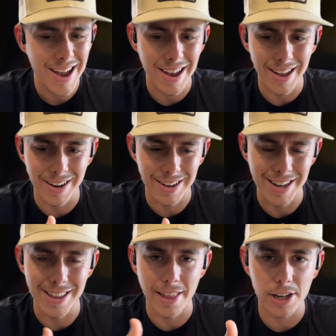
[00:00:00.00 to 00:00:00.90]
and
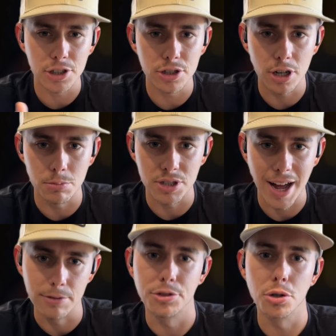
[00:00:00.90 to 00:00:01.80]
again, that just comes
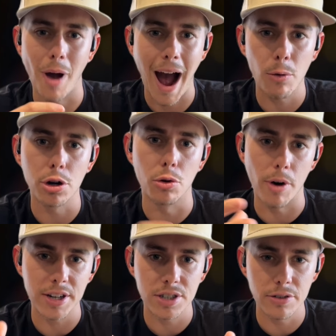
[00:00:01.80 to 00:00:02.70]
down to how
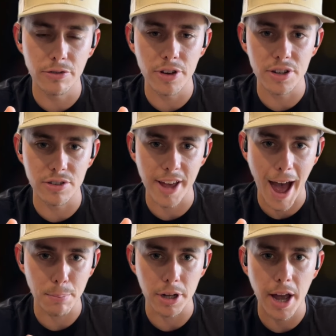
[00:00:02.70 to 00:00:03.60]
aggressive is the
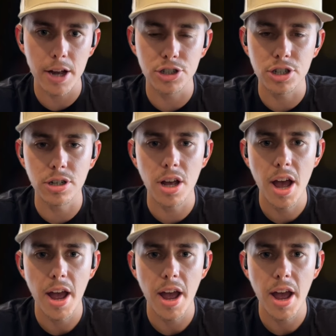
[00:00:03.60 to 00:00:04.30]
application